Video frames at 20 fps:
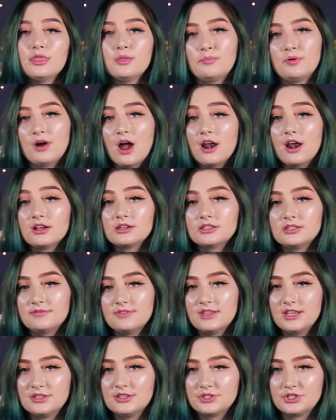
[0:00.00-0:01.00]
The product of
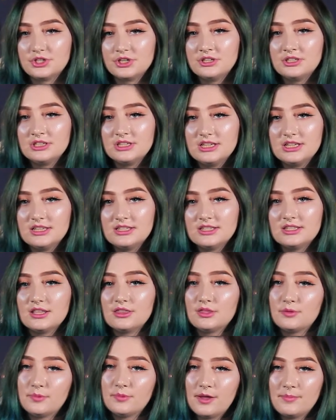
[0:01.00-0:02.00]
the uncertainties in
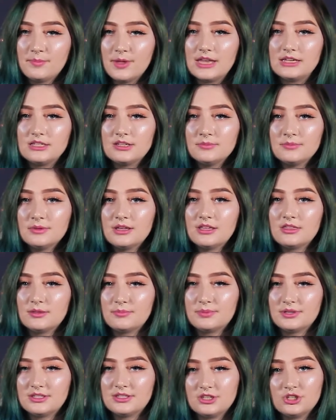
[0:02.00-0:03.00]
the momentum and the
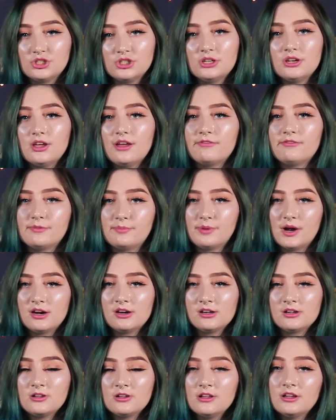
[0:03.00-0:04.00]
position of a
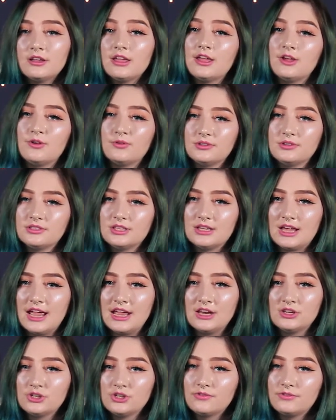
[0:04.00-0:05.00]
particle equal to
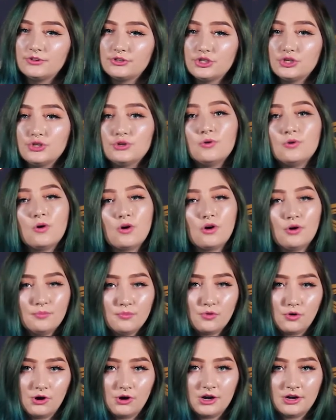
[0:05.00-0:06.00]
h/2 or
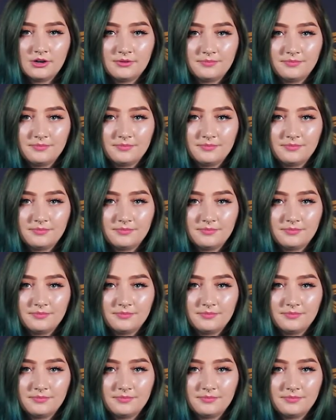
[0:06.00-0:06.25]
more.